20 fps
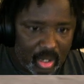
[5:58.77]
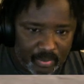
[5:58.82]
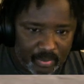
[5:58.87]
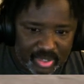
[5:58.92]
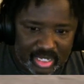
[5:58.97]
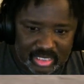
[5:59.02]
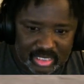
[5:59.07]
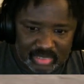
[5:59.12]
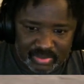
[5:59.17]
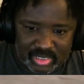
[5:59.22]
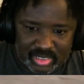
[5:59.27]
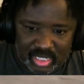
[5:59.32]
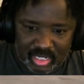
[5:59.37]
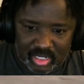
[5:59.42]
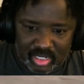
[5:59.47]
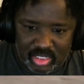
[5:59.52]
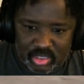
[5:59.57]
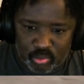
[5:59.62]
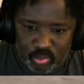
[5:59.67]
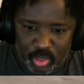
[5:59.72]
Because I'm saying
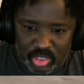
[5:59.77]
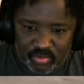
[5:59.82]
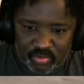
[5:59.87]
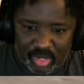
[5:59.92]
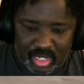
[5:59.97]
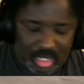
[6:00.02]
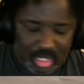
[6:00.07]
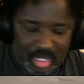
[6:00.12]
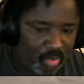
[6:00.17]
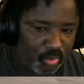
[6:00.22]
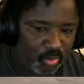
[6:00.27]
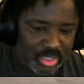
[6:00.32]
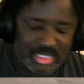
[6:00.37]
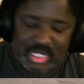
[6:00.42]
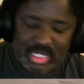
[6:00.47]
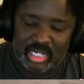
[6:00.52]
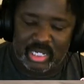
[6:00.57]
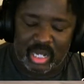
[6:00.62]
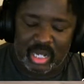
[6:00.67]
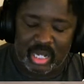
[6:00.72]
the switch right here was
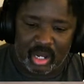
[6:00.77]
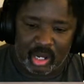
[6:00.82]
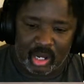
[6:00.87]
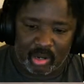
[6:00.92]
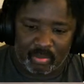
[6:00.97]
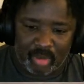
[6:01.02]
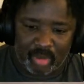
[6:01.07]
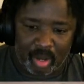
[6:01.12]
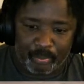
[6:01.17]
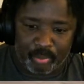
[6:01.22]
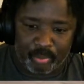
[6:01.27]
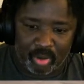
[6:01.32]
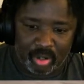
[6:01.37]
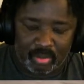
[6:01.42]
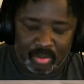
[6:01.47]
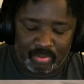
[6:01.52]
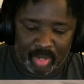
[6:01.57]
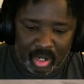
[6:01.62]
in an upward